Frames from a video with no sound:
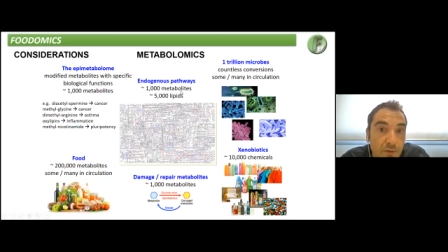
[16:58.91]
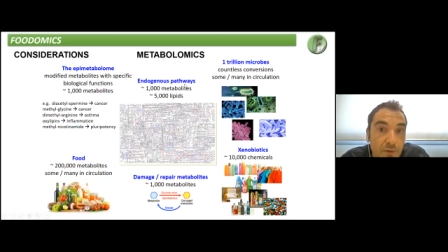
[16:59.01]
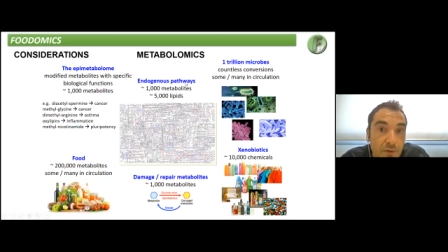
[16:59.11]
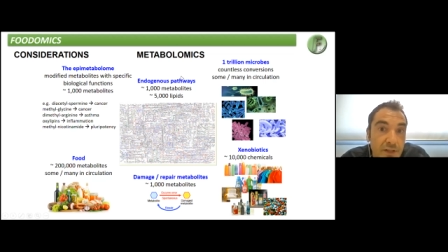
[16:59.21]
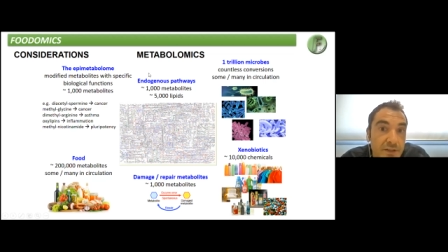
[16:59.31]

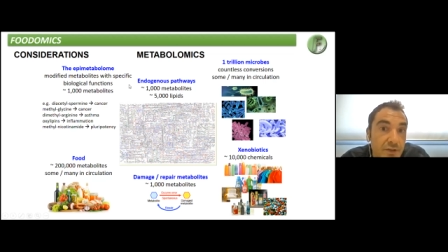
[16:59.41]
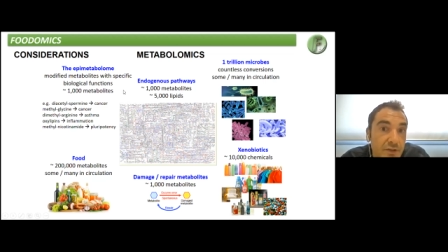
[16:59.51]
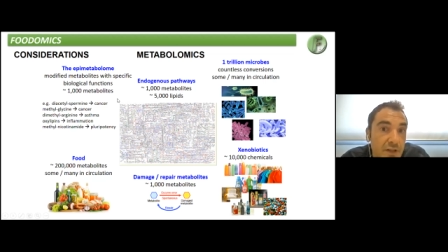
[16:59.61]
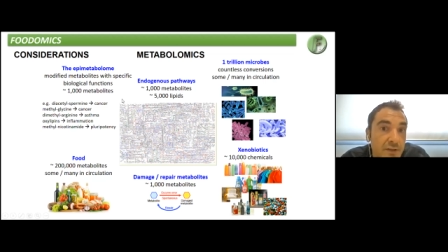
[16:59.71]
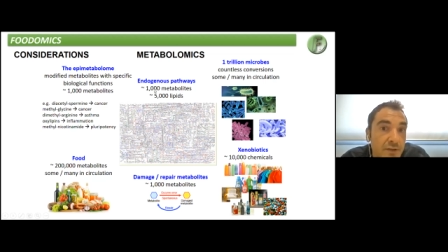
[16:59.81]
or the
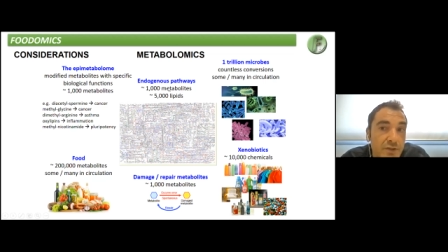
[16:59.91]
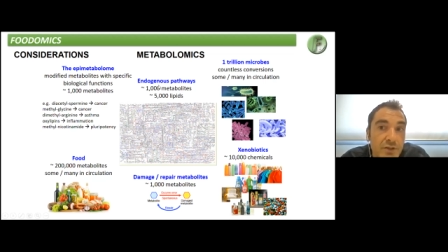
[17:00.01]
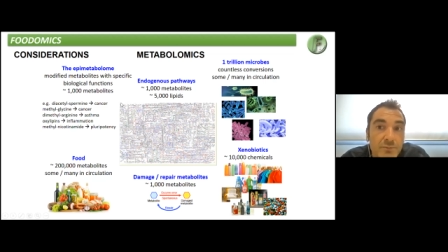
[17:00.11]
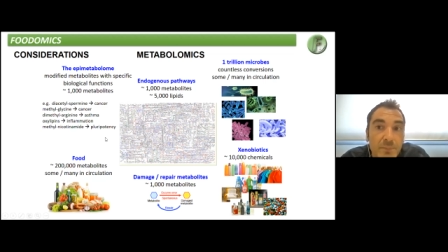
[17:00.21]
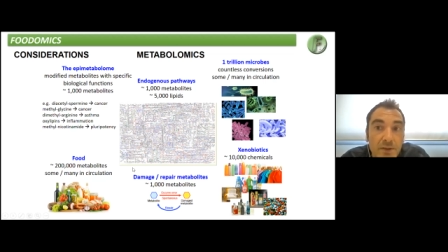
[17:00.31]

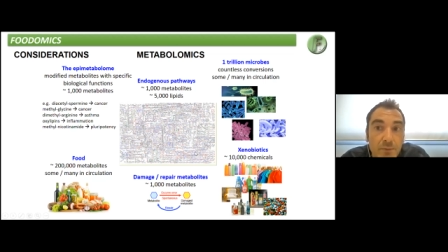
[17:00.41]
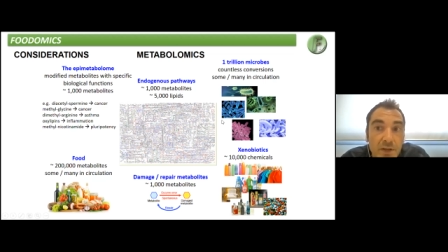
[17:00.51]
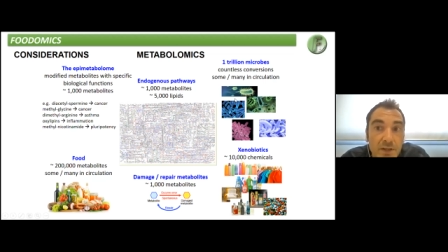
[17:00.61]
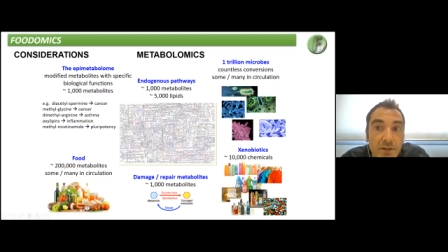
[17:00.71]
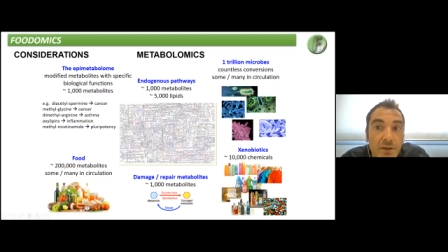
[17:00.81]
endogenous
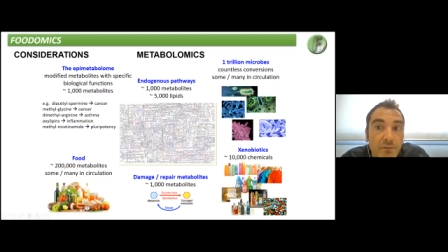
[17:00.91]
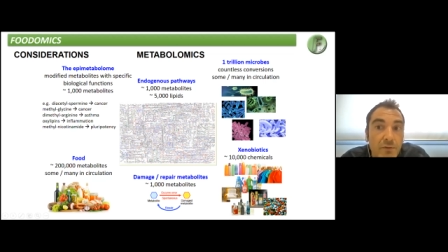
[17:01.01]
pathway,